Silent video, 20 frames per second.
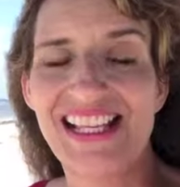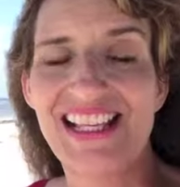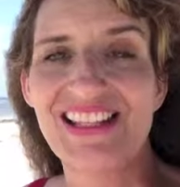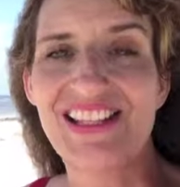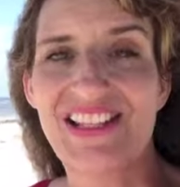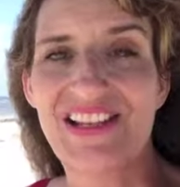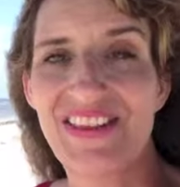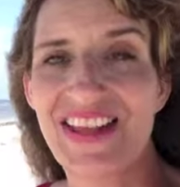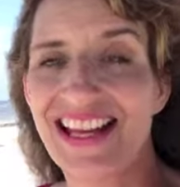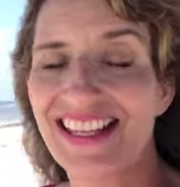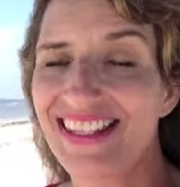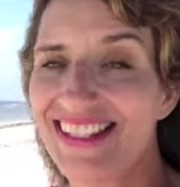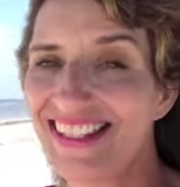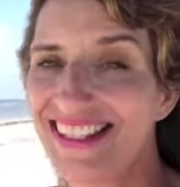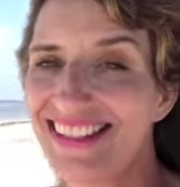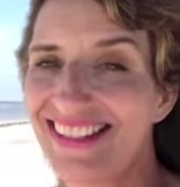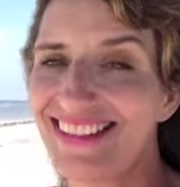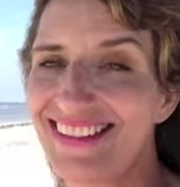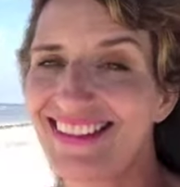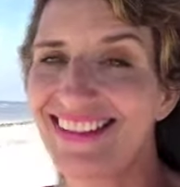So that's
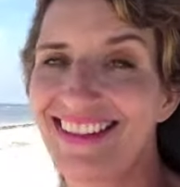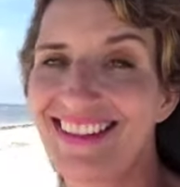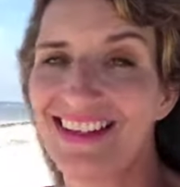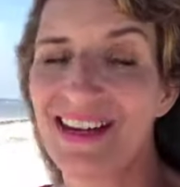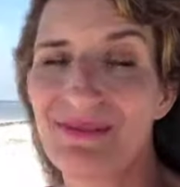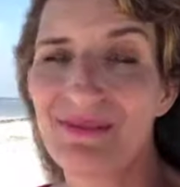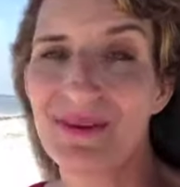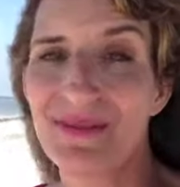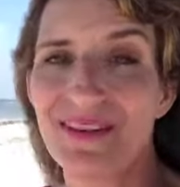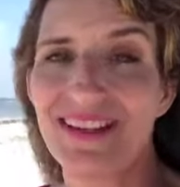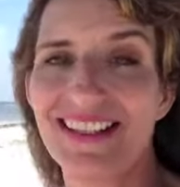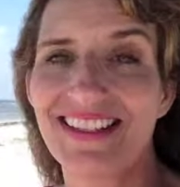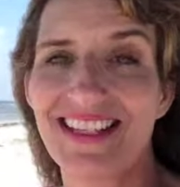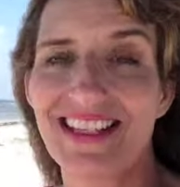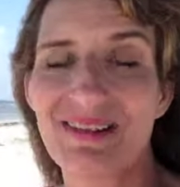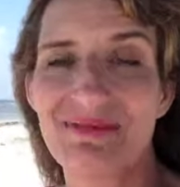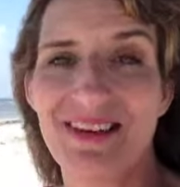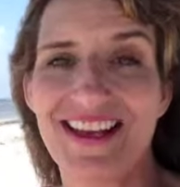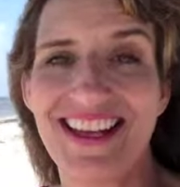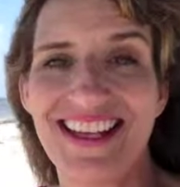it. The number one
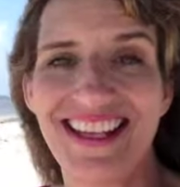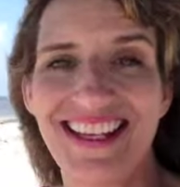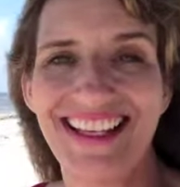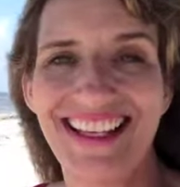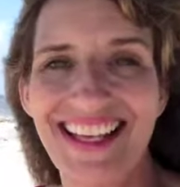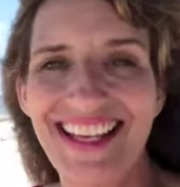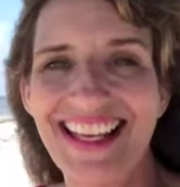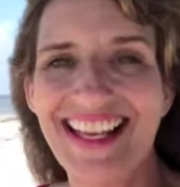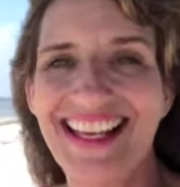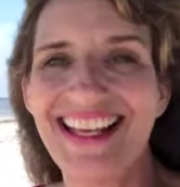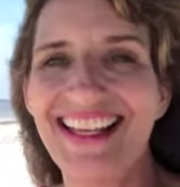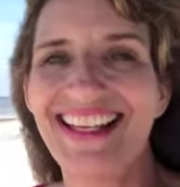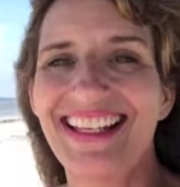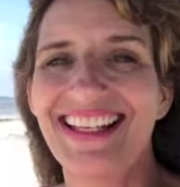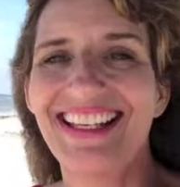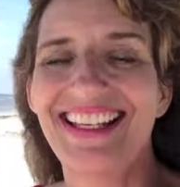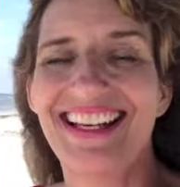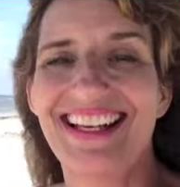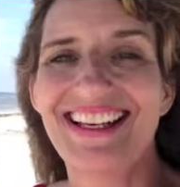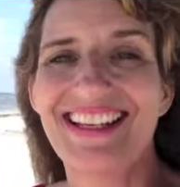tip
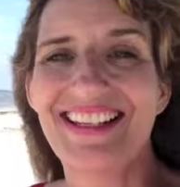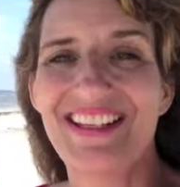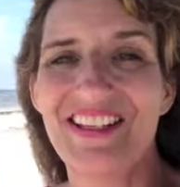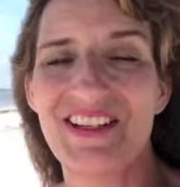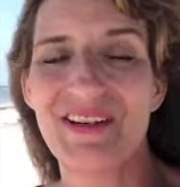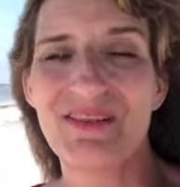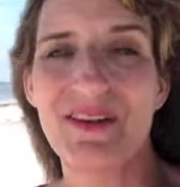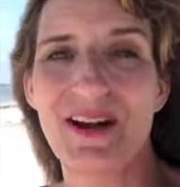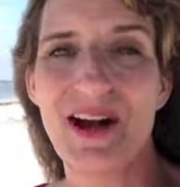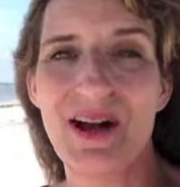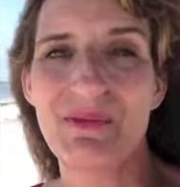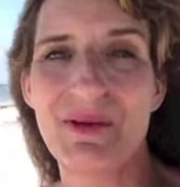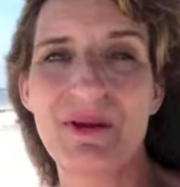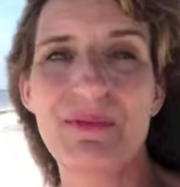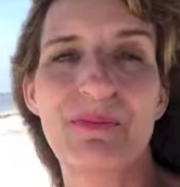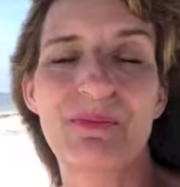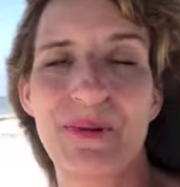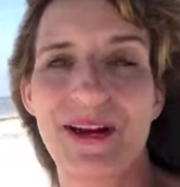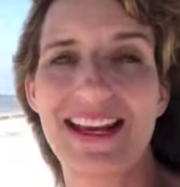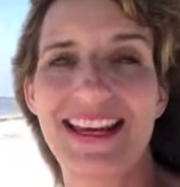to um,
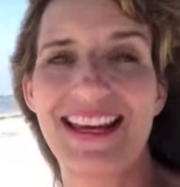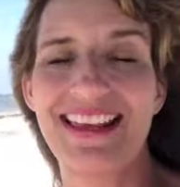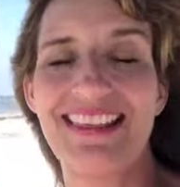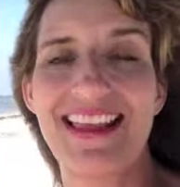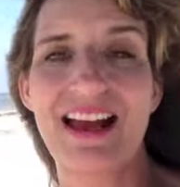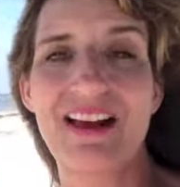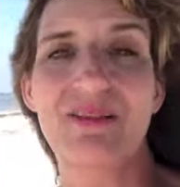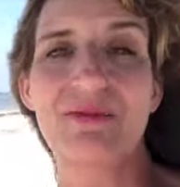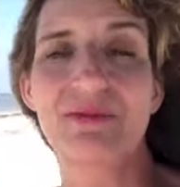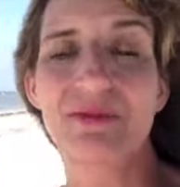breaking that